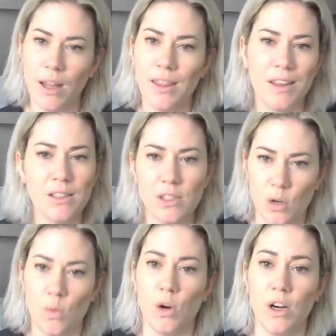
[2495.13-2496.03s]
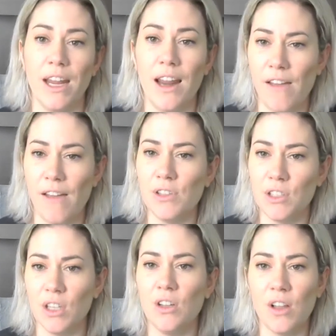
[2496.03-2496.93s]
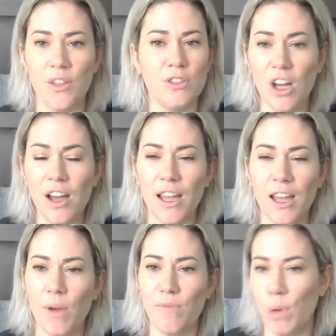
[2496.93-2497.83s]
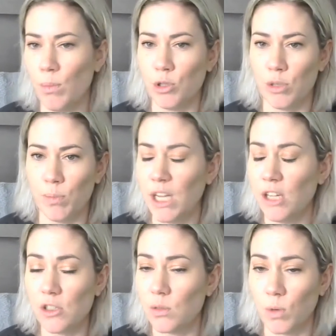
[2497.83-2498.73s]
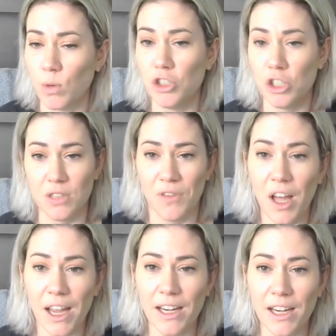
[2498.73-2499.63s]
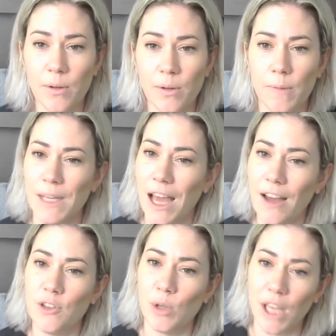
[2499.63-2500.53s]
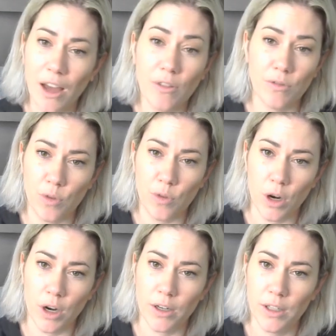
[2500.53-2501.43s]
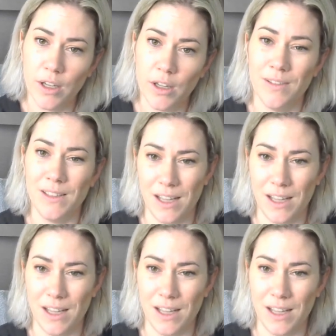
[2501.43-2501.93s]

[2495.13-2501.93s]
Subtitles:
Things don't work. And every single other time I've published a page, it's worked just fine, but you have to account for the